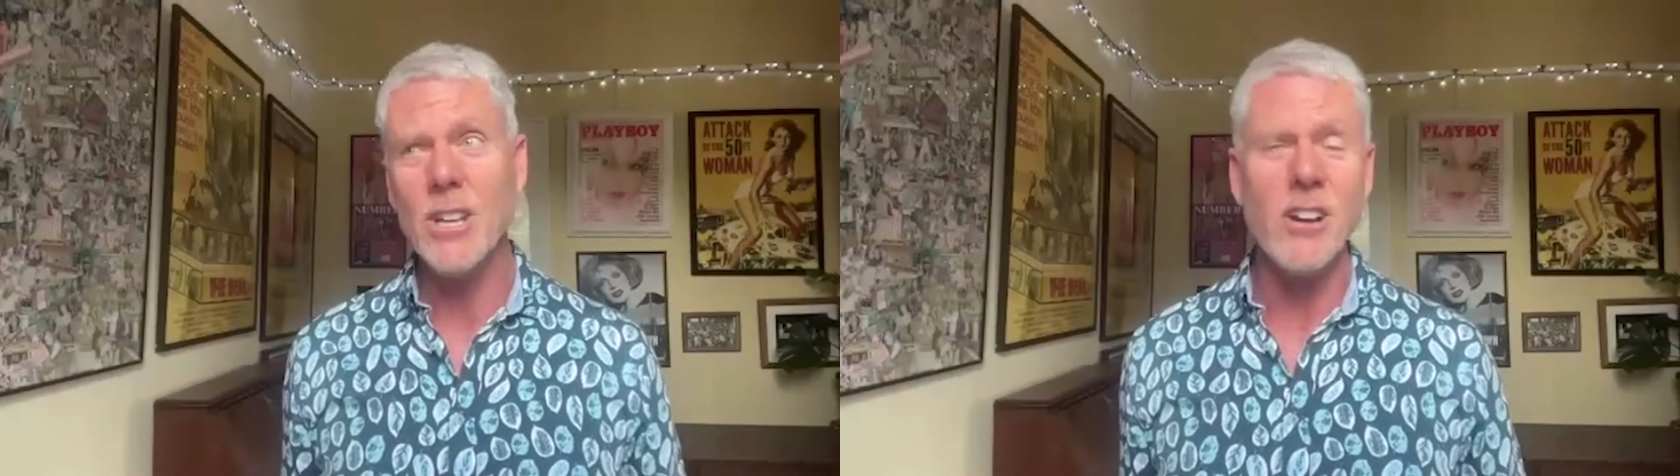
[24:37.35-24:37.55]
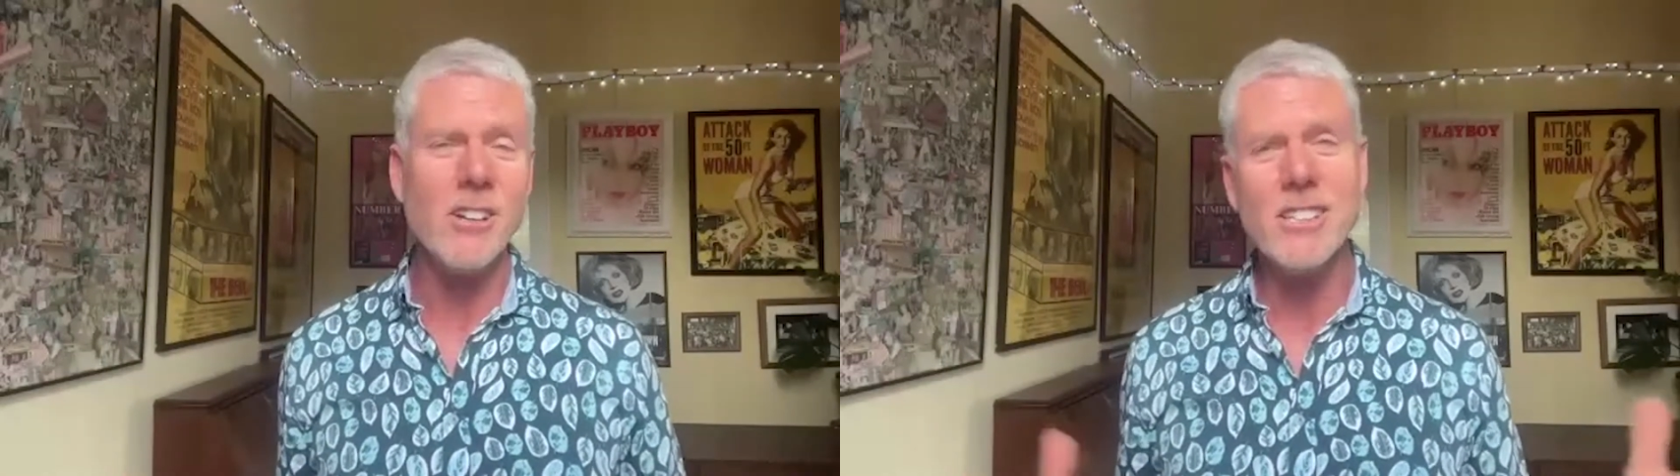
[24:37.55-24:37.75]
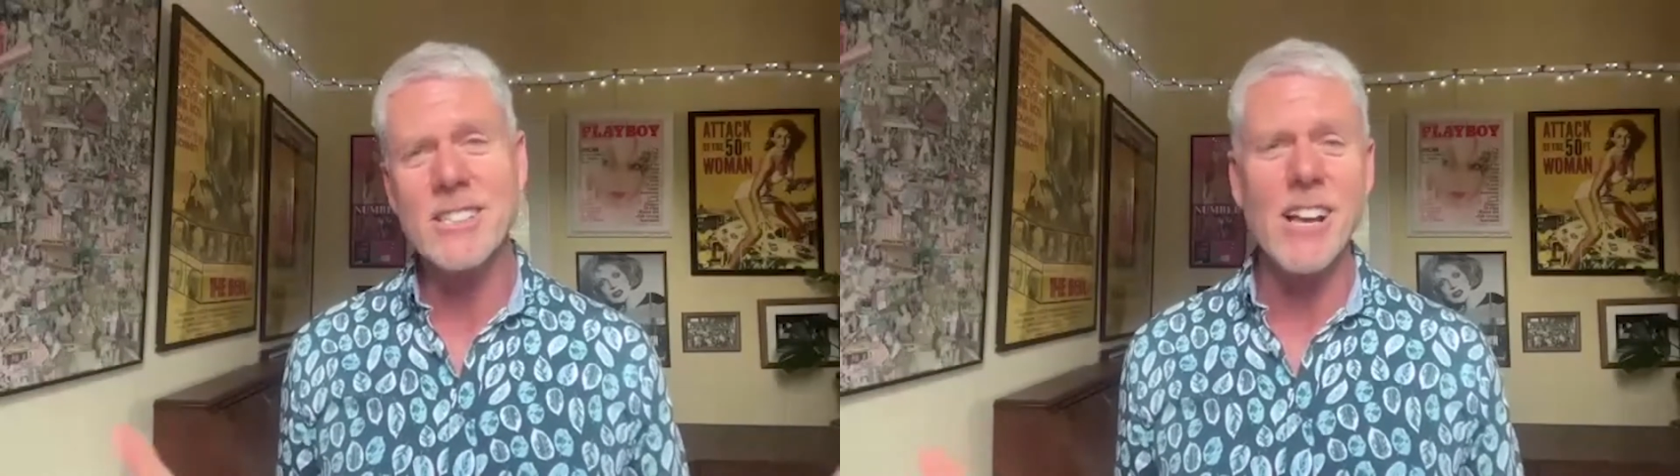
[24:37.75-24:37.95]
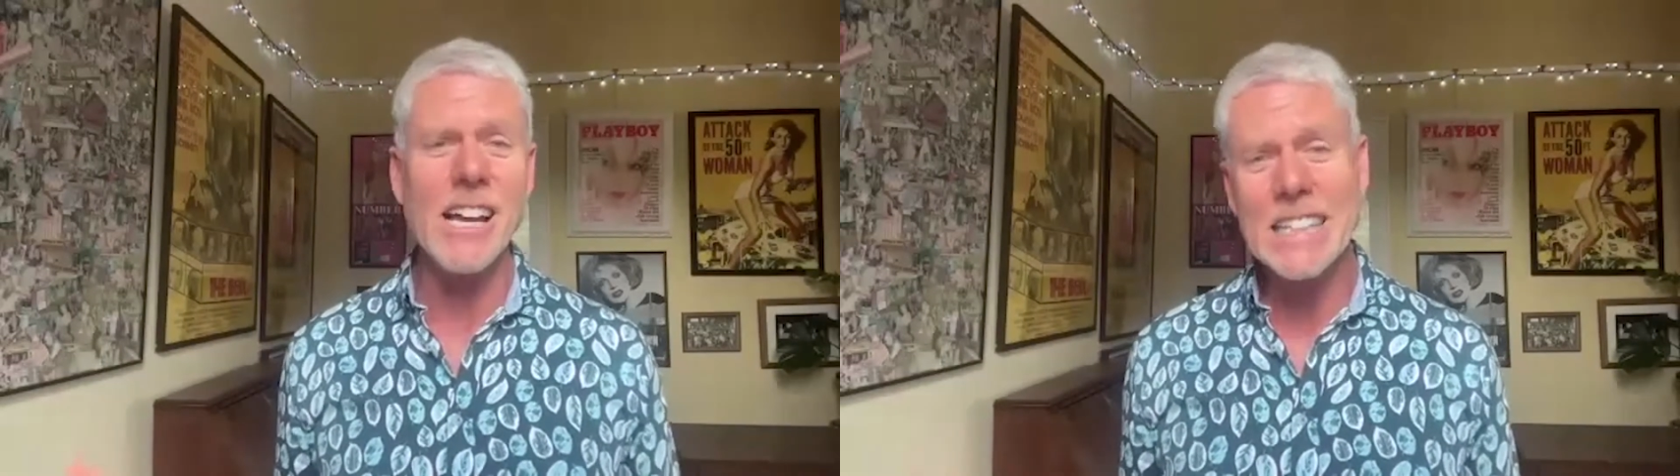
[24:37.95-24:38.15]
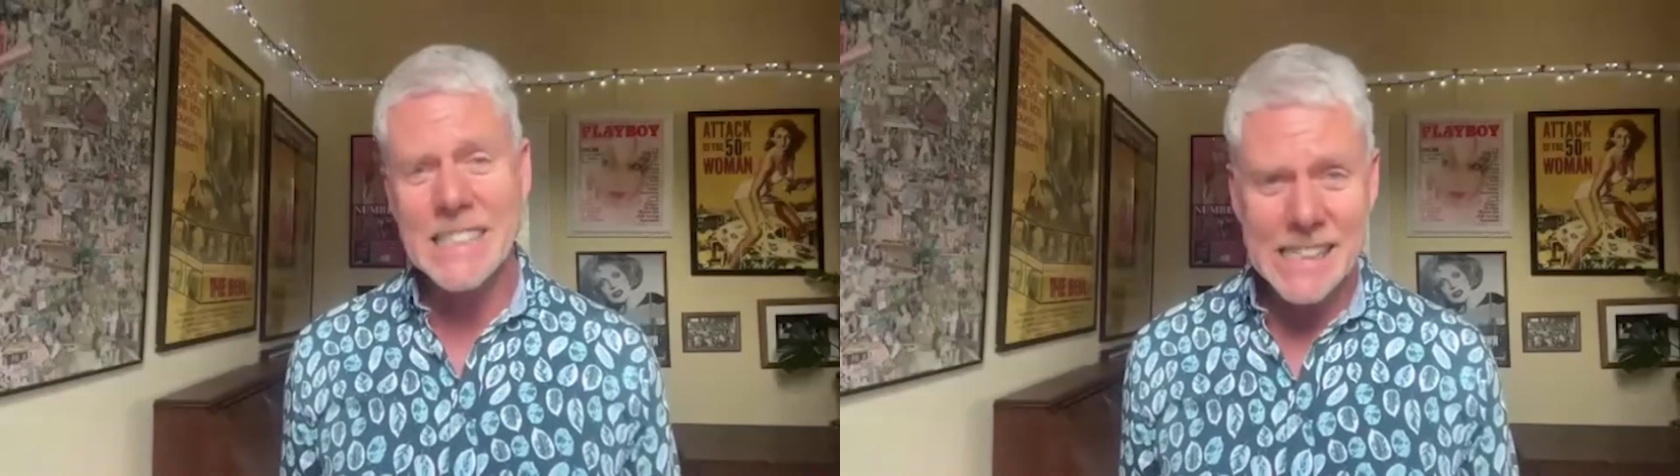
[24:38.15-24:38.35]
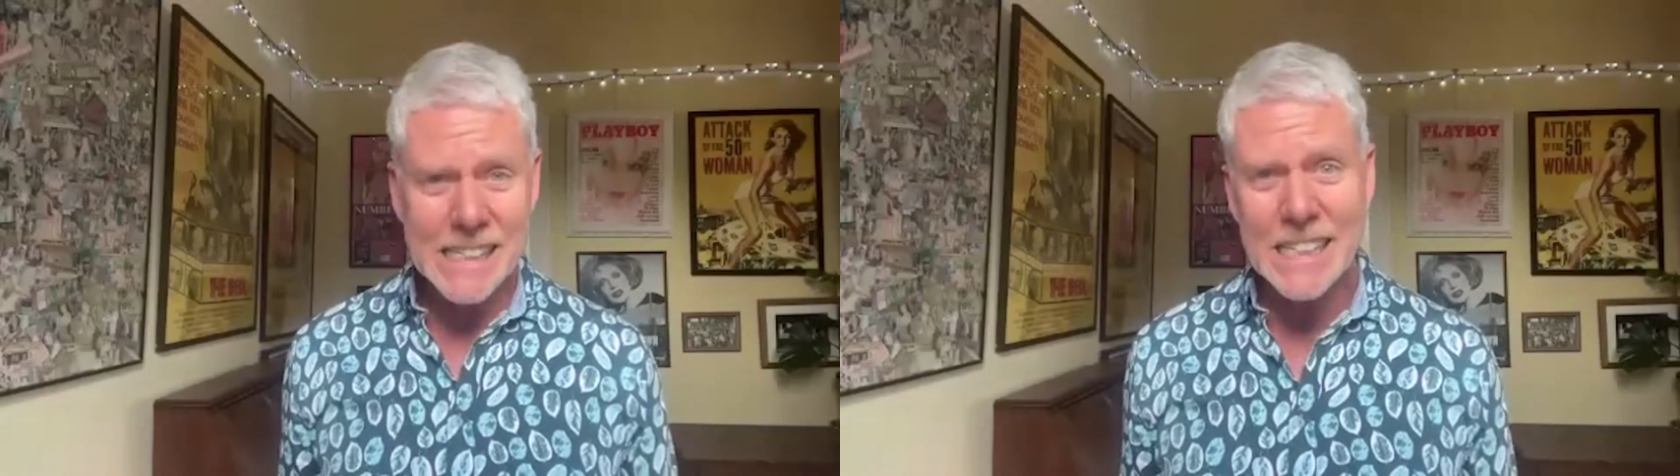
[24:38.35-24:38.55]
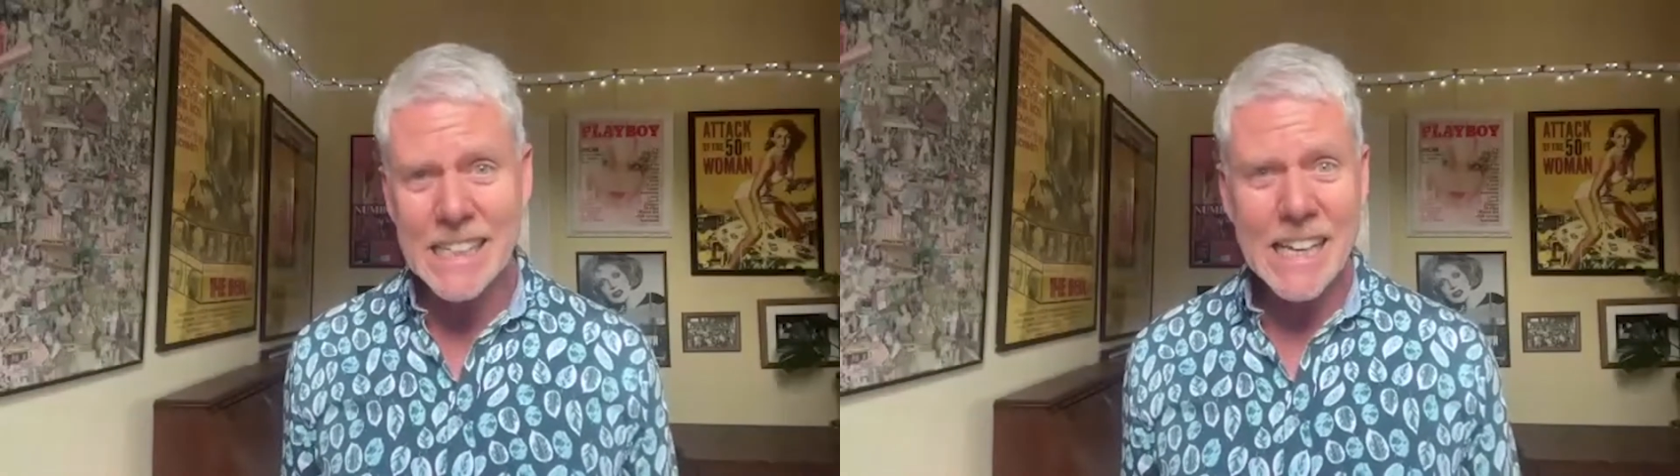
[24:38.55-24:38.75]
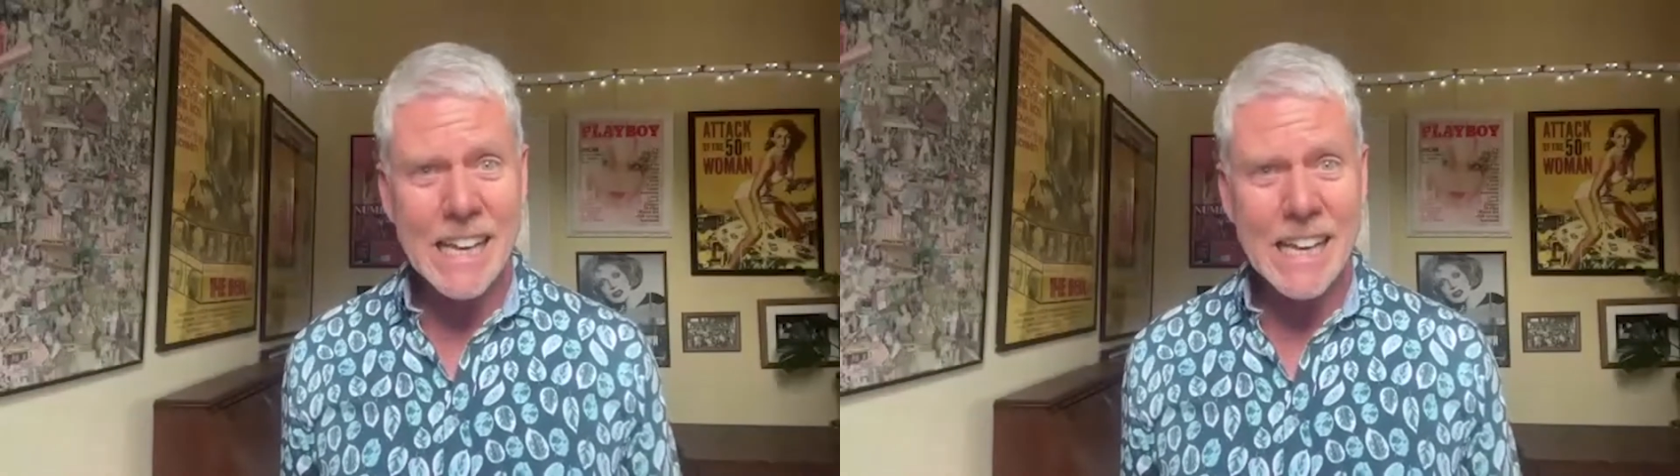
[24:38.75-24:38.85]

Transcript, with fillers: know, and it's like, listen,